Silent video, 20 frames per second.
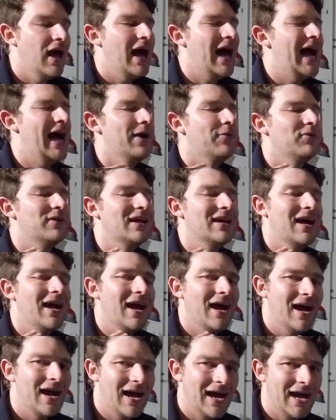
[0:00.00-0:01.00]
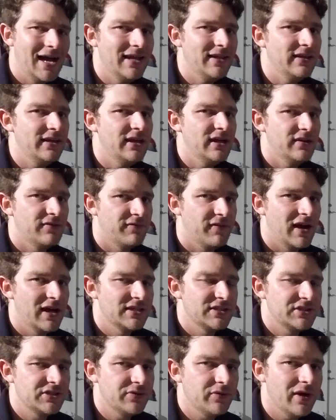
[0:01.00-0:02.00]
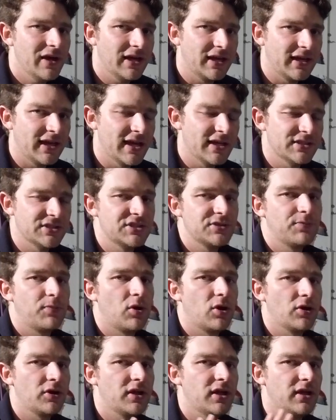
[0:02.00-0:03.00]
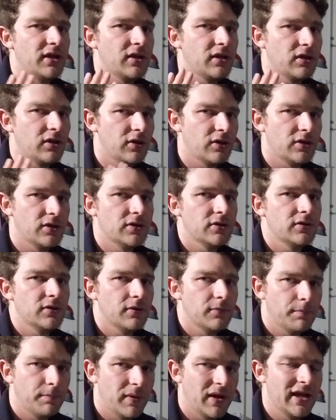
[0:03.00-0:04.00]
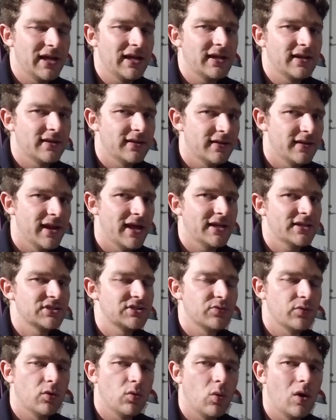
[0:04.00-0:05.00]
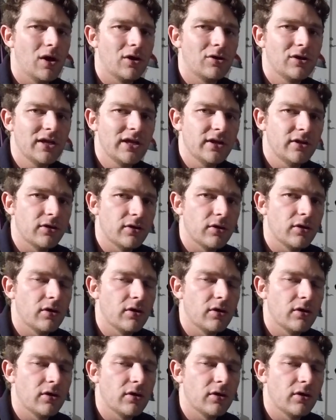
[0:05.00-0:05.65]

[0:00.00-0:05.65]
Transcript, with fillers: I would highly advise you against parking your bike next to a water heater